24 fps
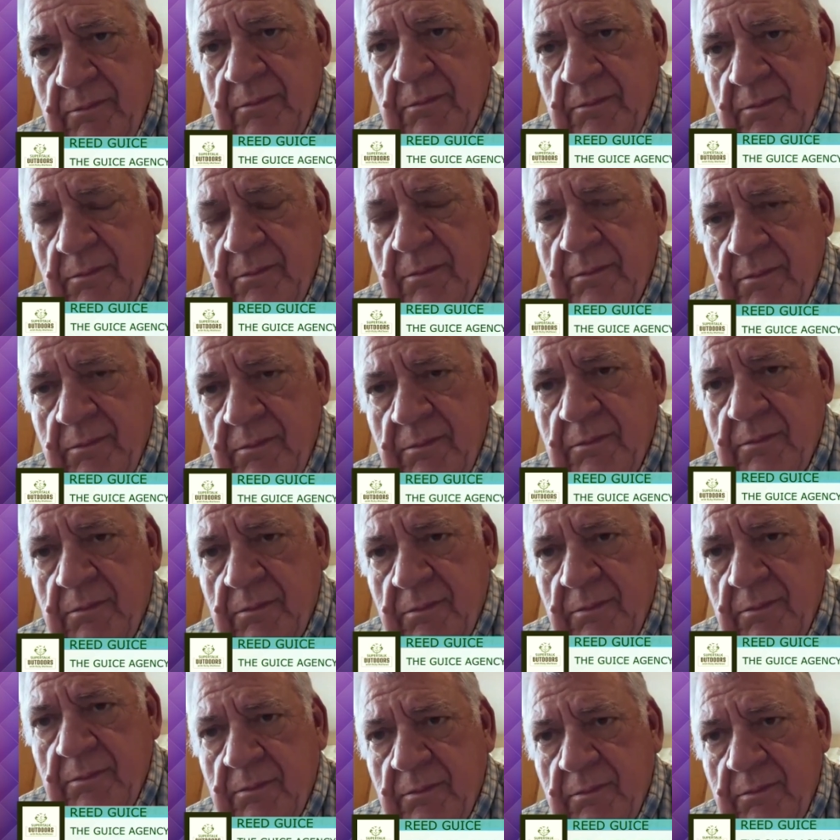
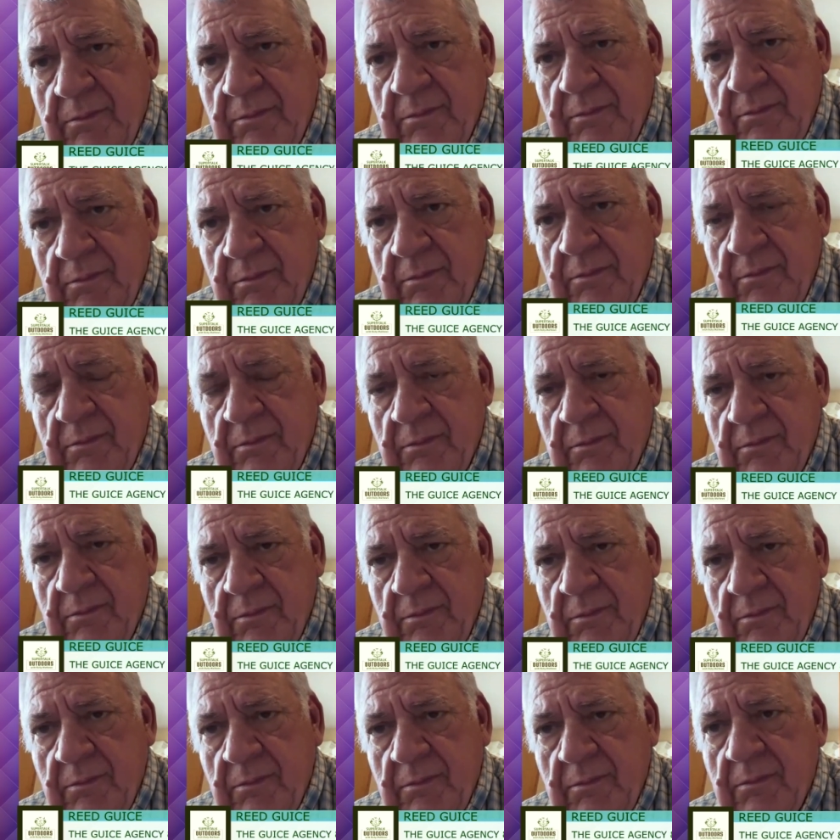
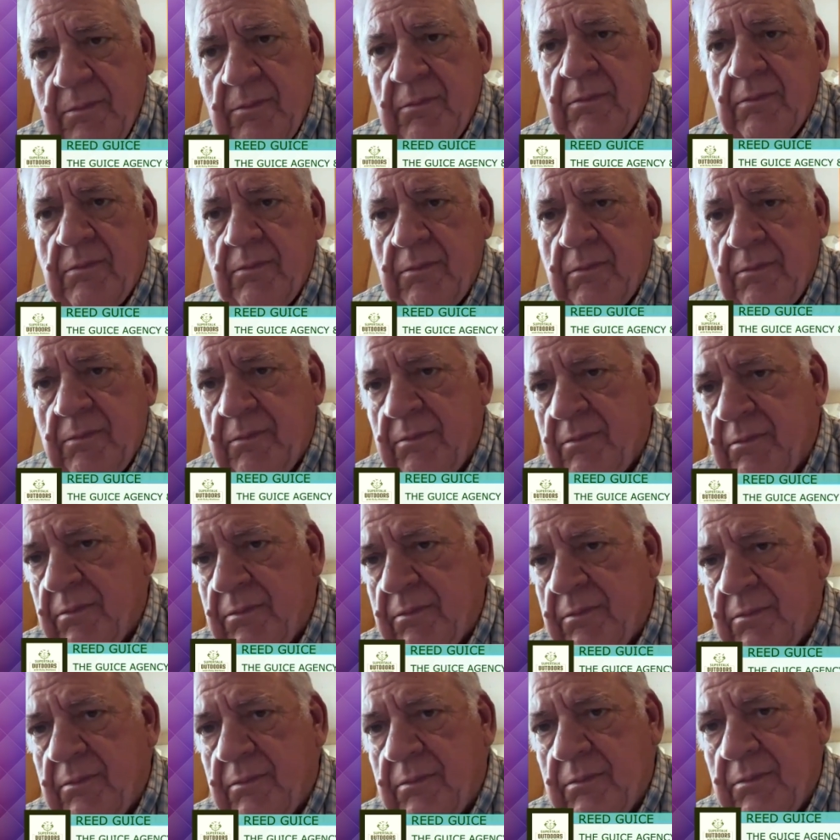
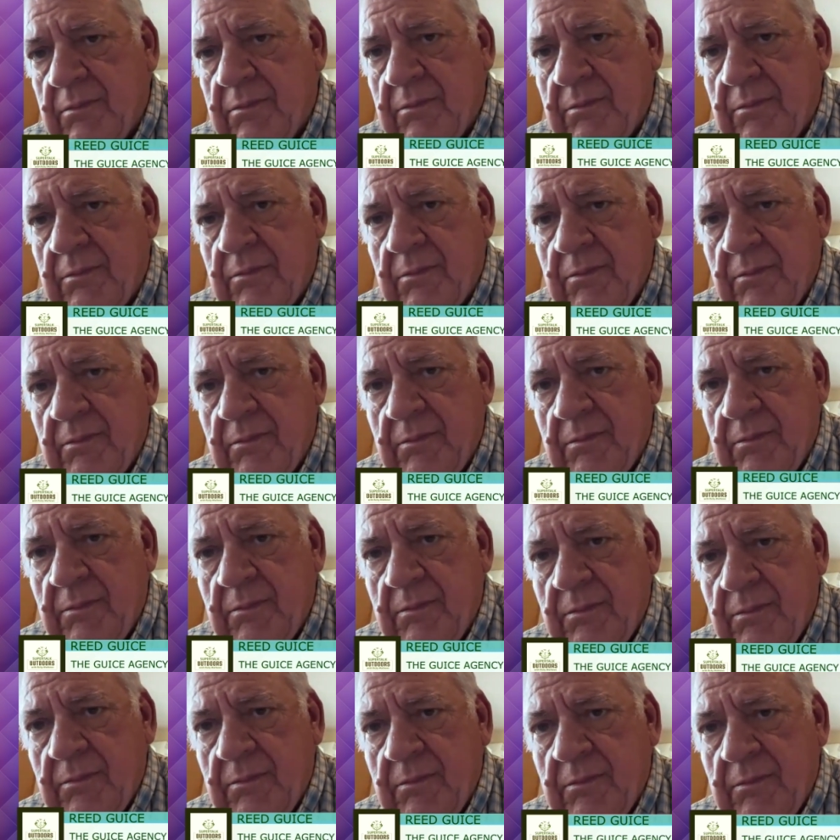
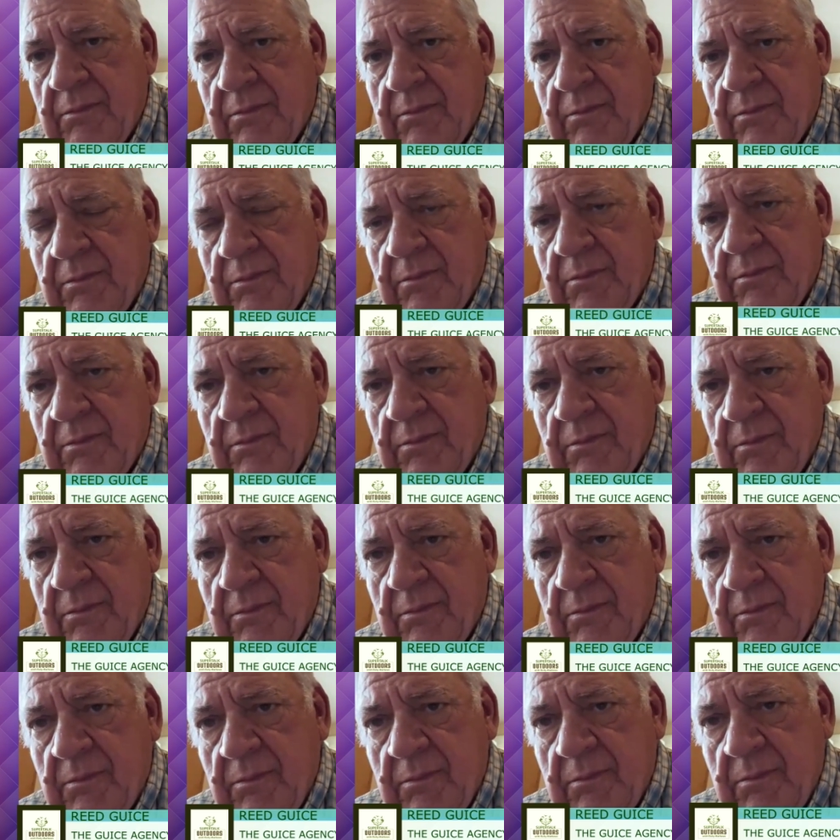
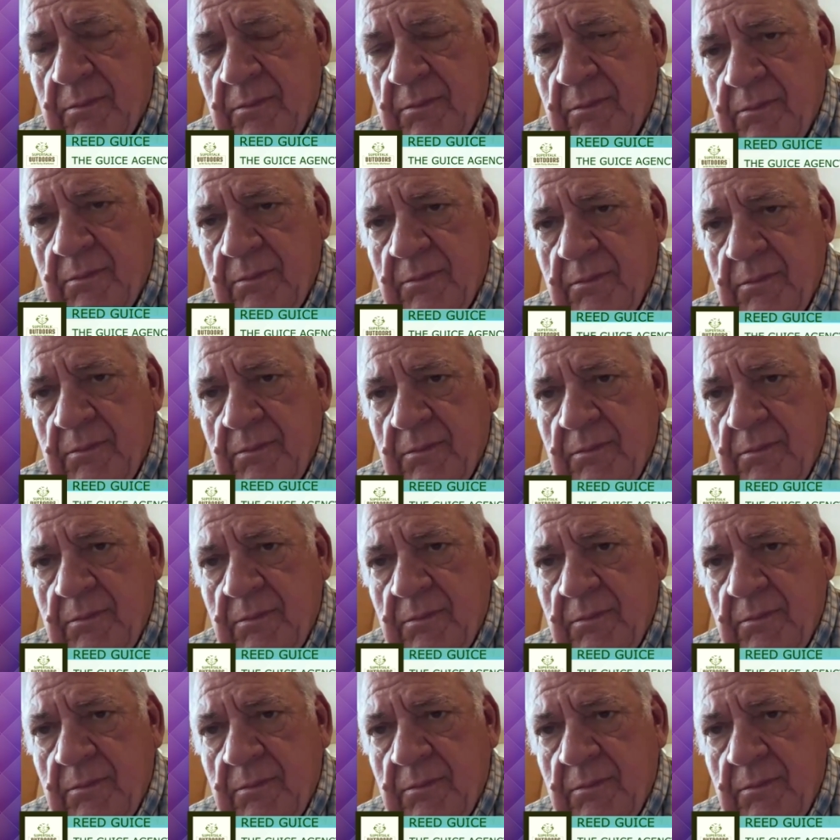(not speaking)